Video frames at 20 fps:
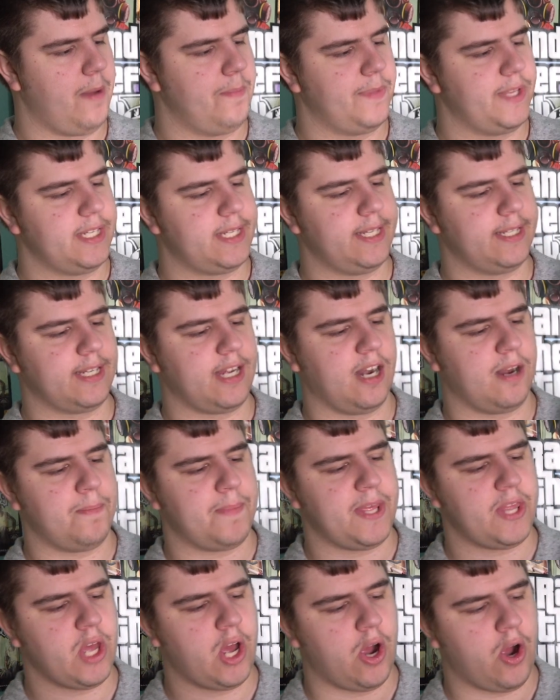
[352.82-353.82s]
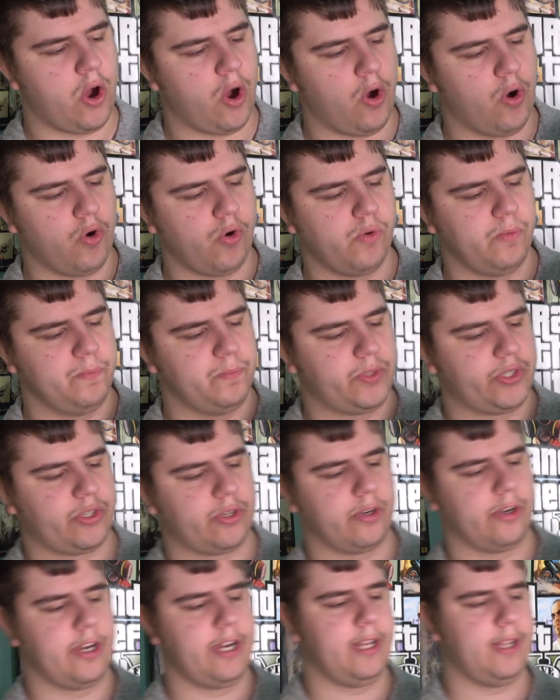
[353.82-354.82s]
This is going to be the home
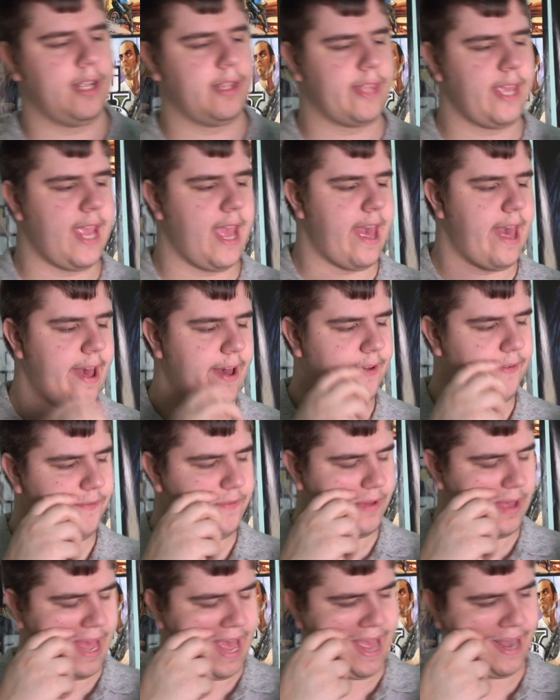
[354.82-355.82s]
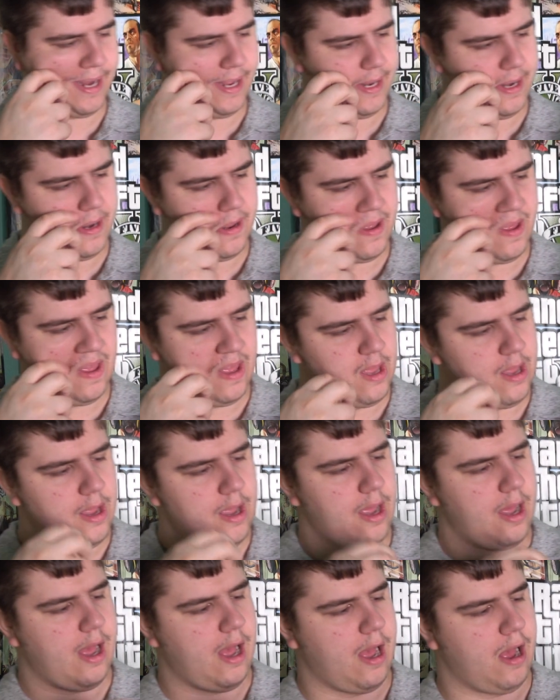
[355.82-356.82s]
screen that they have added.
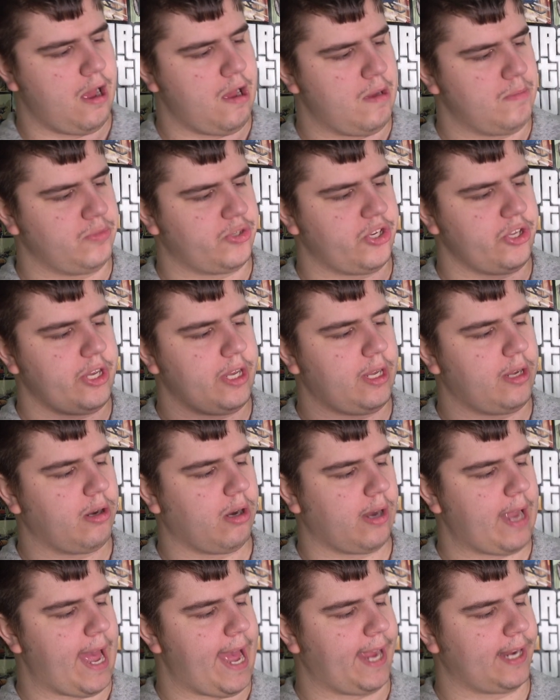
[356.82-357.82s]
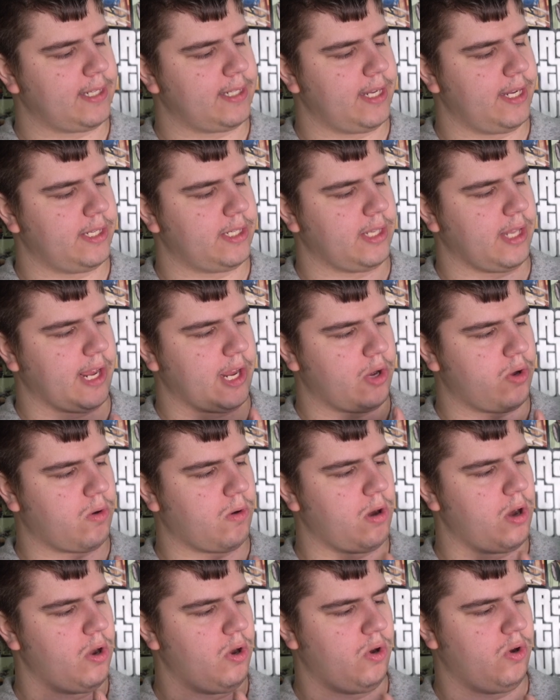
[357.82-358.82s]
So you can access like
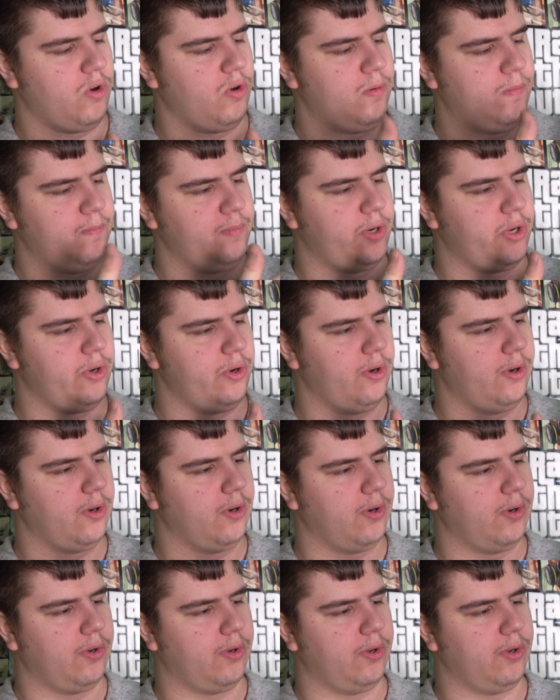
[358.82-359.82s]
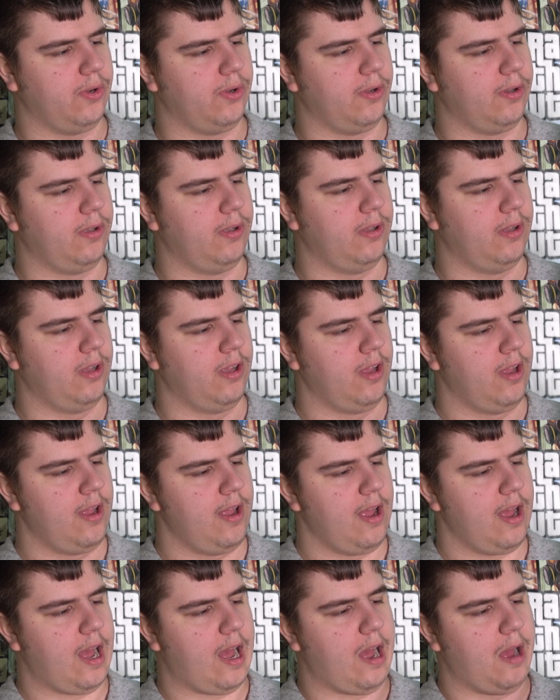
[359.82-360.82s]
Chrome, Google,
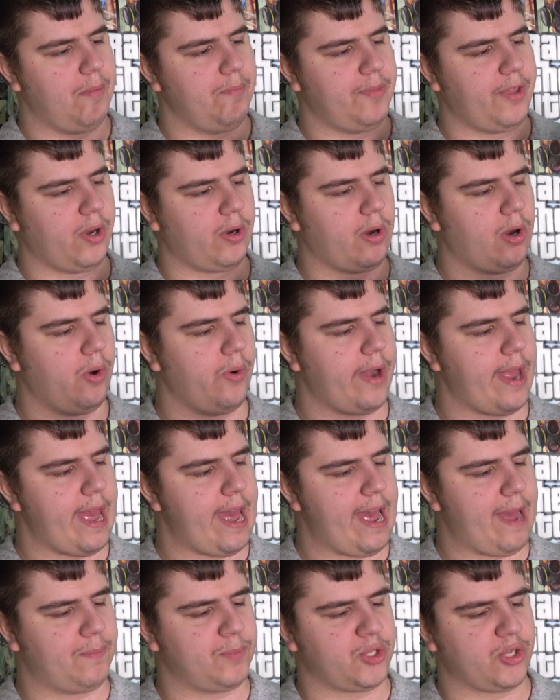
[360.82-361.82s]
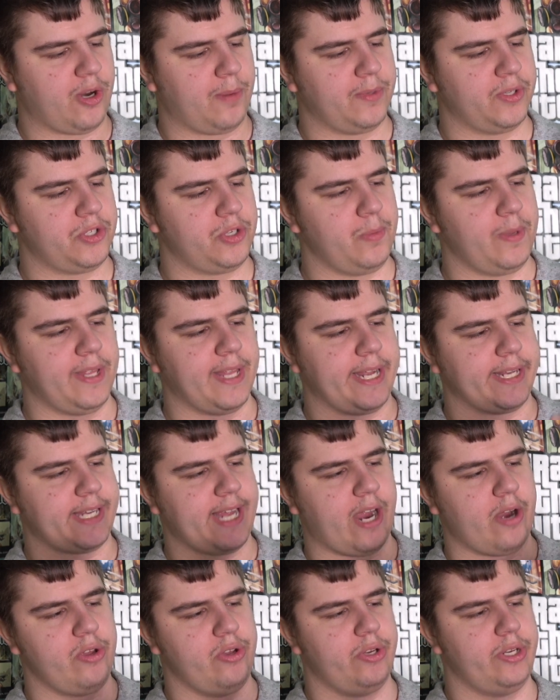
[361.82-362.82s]
their own apps. So I'm assuming that's
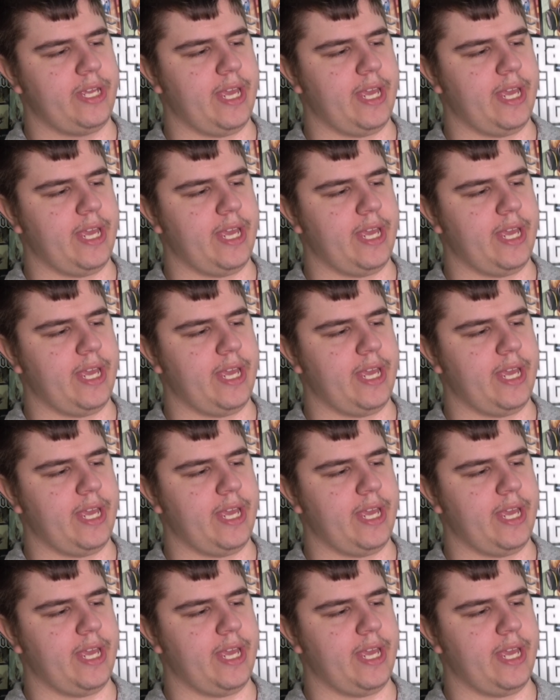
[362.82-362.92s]
how you